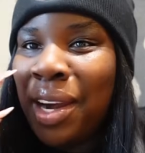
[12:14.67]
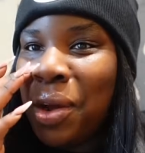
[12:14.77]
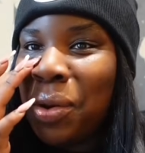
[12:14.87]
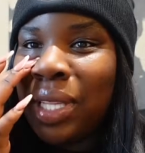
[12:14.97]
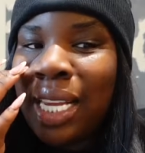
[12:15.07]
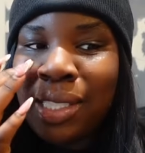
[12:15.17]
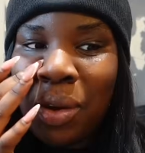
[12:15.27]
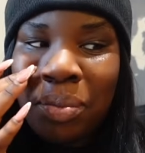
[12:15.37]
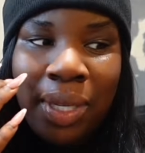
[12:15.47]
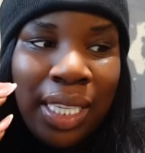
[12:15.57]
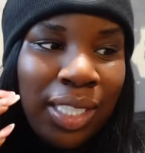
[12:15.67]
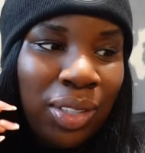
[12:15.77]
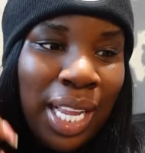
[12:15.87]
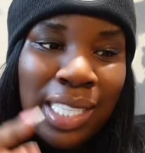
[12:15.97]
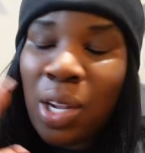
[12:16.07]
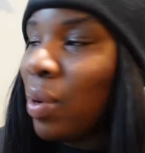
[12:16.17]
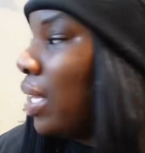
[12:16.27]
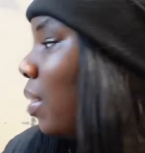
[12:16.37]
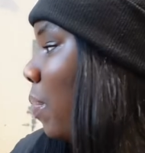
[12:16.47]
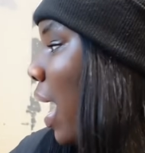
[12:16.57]
no, that's not me. So that's going
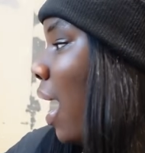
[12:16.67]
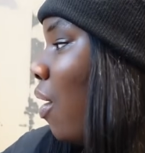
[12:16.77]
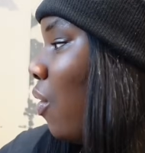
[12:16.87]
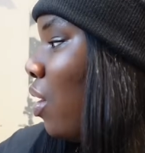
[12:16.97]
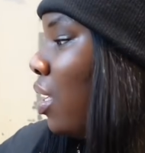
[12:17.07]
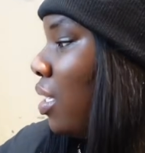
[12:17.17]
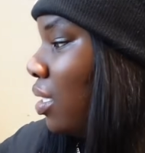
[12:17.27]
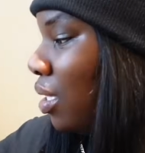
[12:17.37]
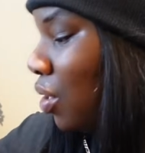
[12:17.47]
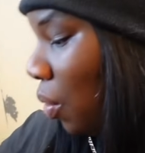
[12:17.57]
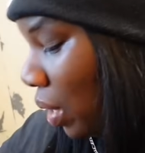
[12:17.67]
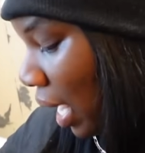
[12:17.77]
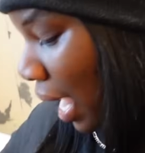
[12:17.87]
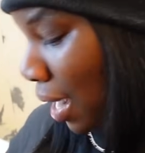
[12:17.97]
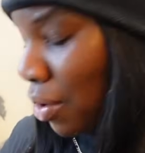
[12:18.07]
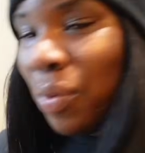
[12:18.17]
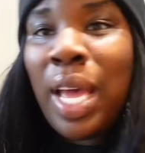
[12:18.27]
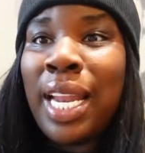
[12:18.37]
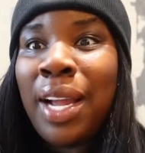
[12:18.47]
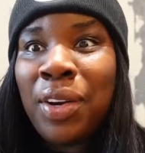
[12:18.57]
in the pile to donate. I don't know
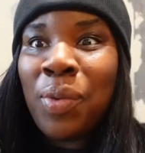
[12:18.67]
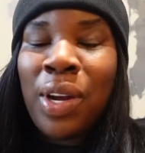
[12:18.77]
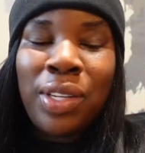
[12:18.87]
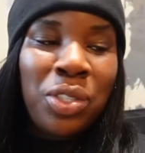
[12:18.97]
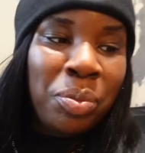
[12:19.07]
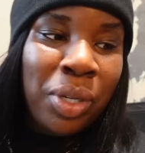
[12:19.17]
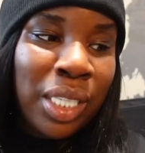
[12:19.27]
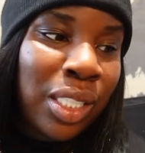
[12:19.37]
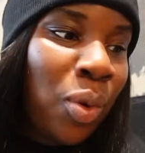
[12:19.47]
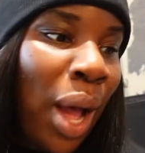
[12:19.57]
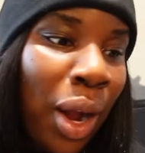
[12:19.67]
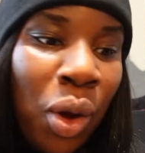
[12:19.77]
where they're gonna wear it to, because it's quite